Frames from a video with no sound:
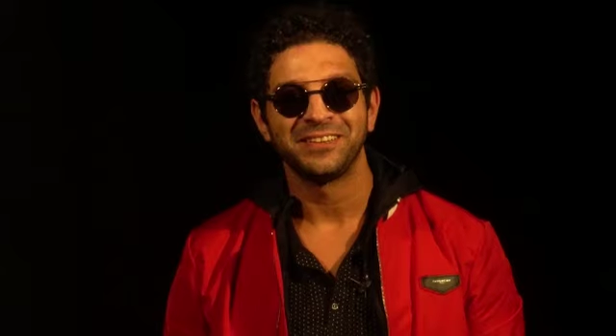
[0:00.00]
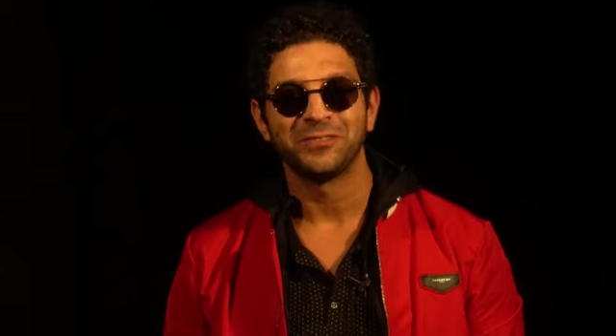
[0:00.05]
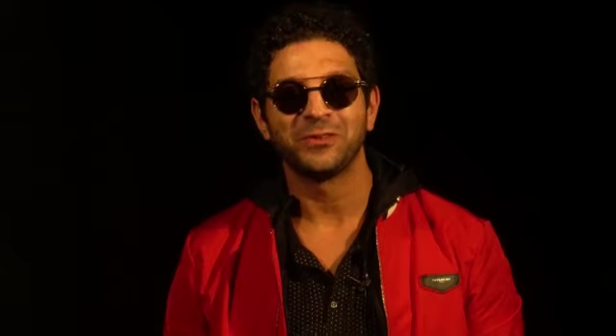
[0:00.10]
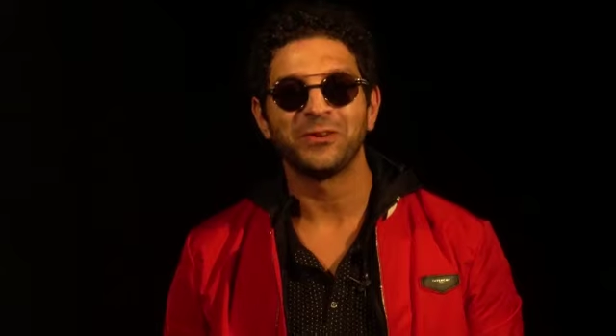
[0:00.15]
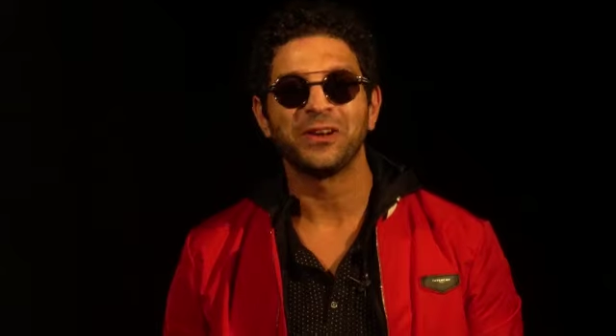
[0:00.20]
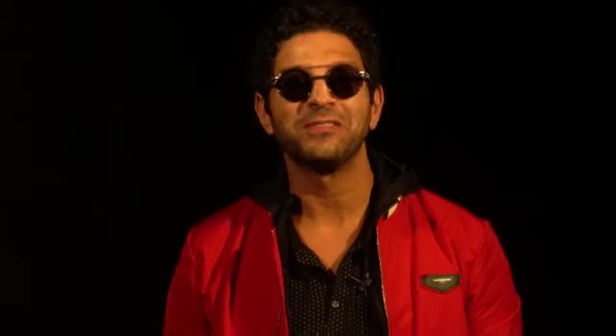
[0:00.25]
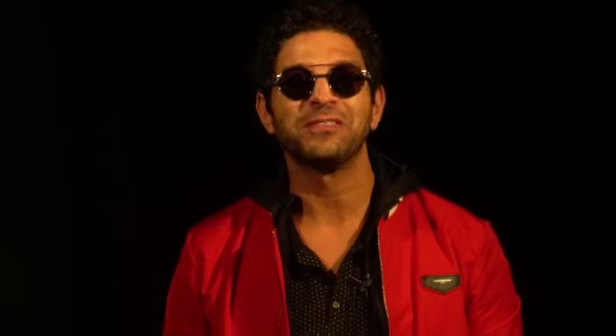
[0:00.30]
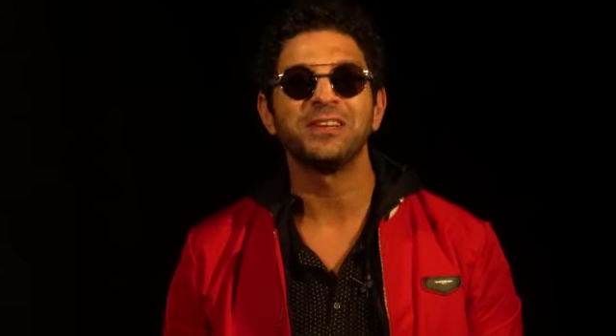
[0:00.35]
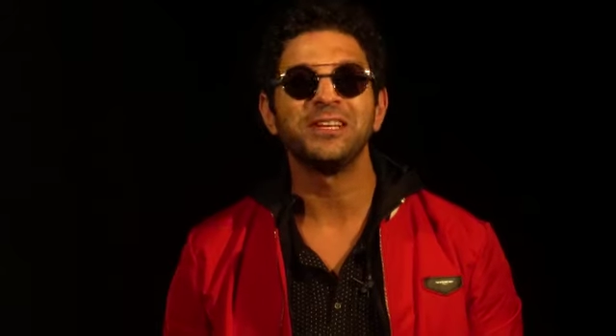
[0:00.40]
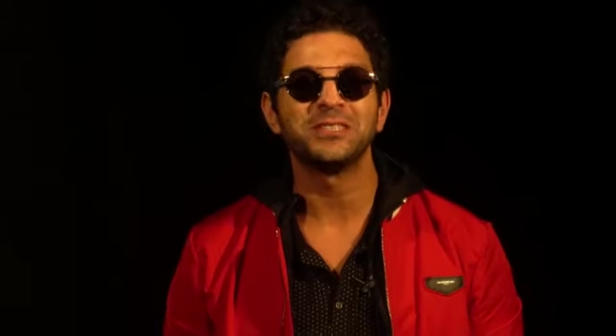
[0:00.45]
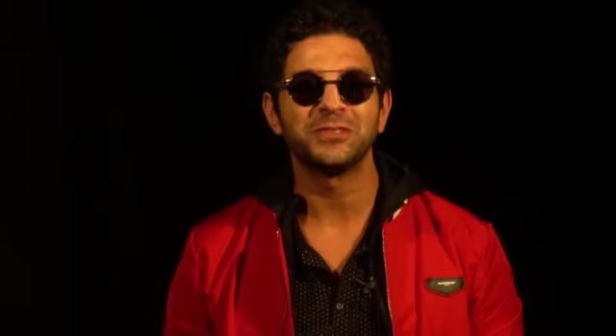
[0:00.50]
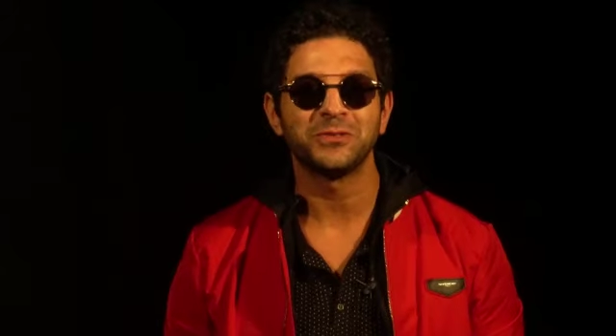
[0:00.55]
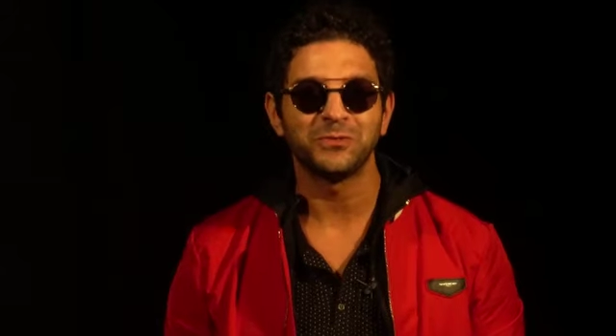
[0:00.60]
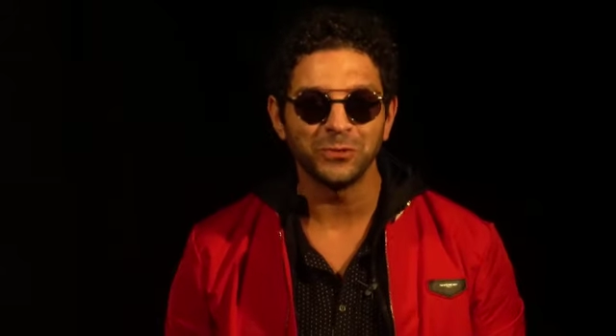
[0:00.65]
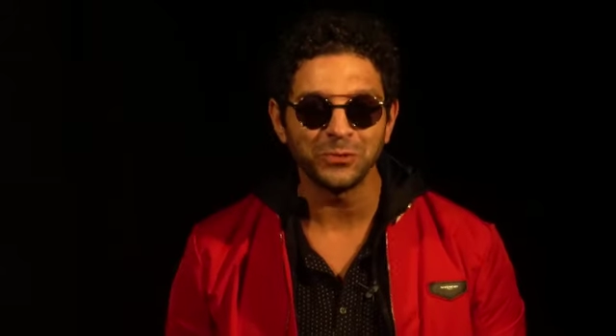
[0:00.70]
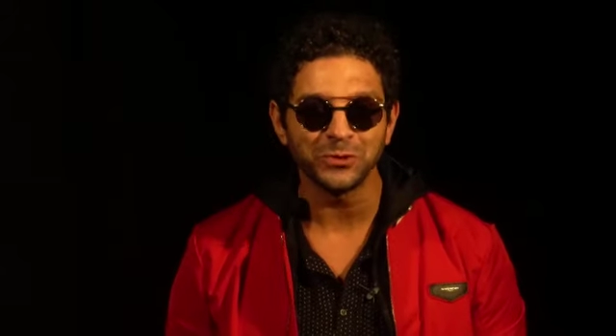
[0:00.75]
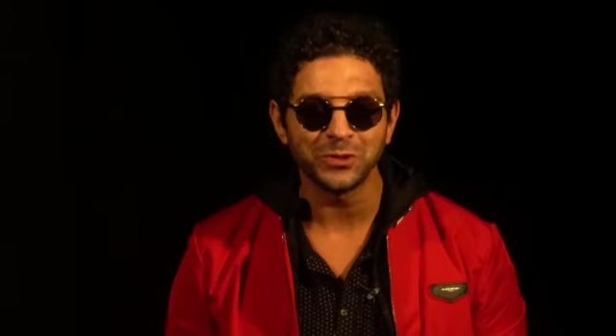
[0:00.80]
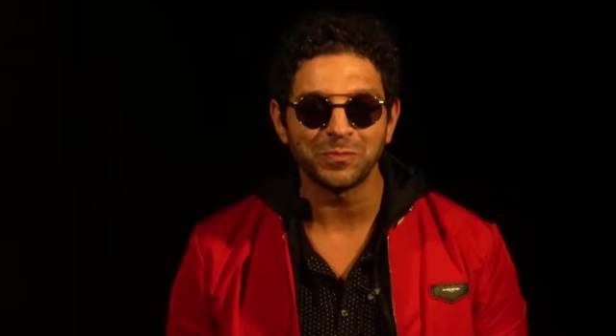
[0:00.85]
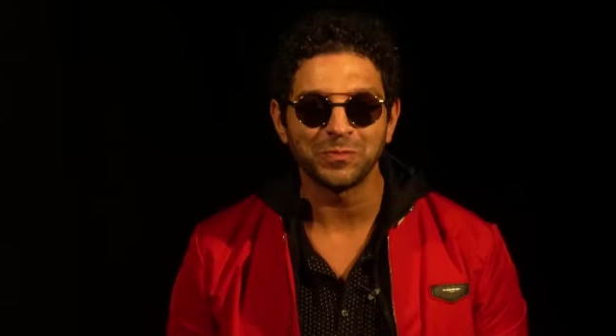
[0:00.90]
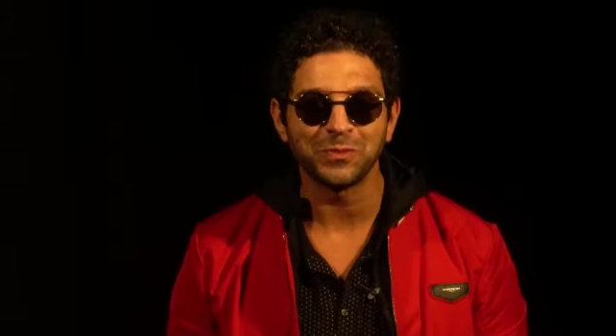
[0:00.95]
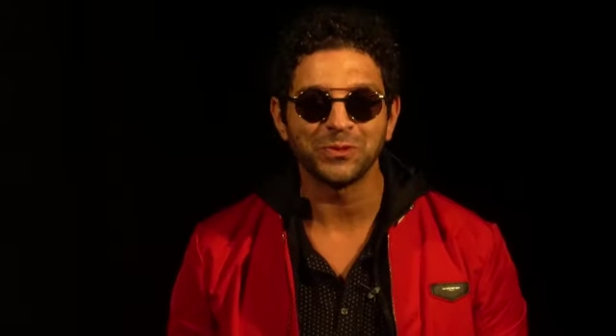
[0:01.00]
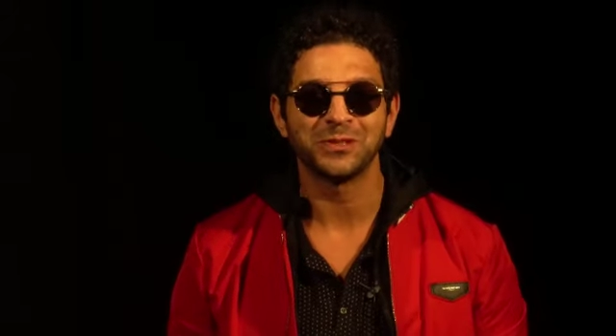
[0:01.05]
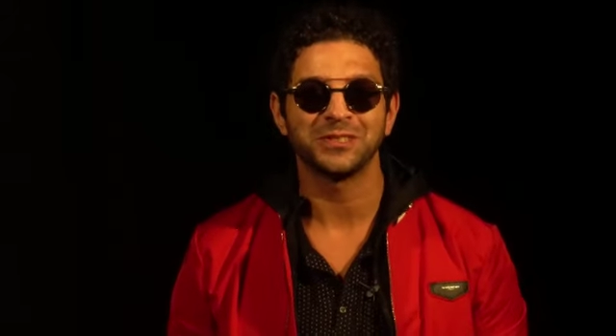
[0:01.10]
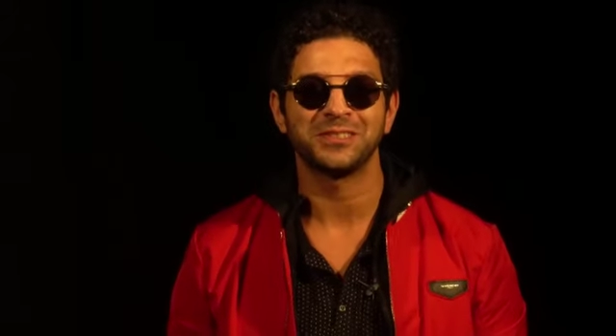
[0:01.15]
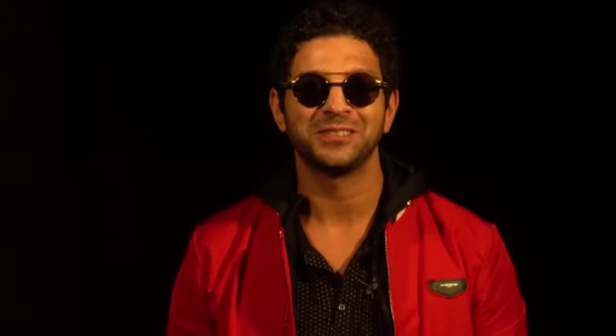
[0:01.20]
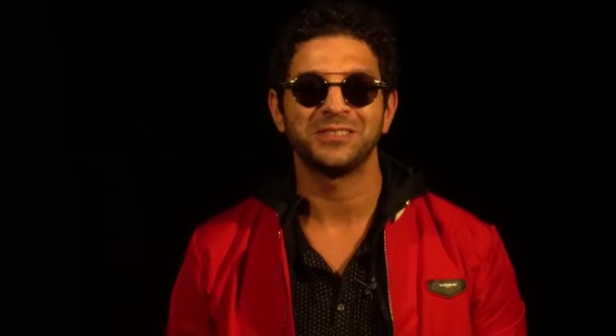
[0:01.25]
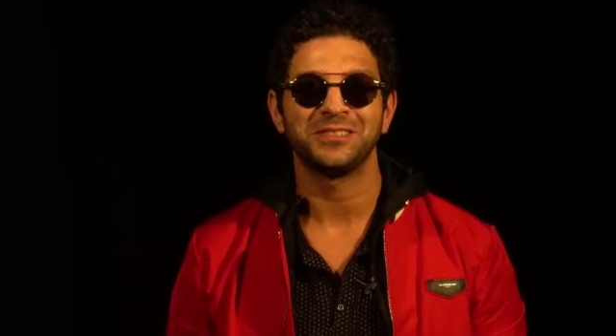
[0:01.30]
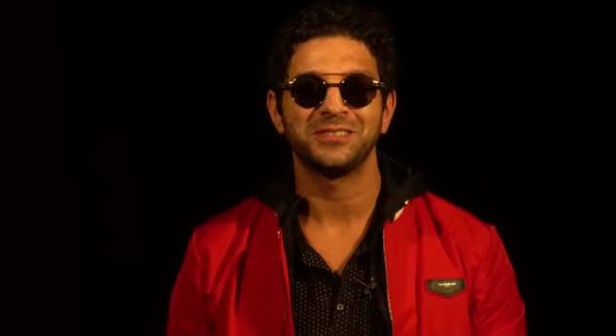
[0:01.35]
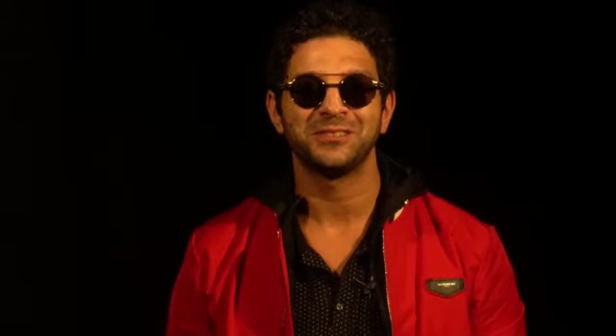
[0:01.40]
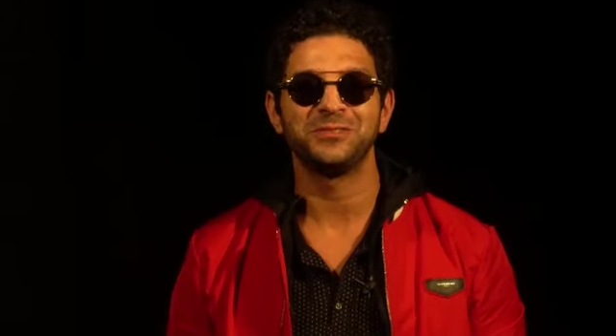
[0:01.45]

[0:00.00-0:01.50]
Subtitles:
for giving his full support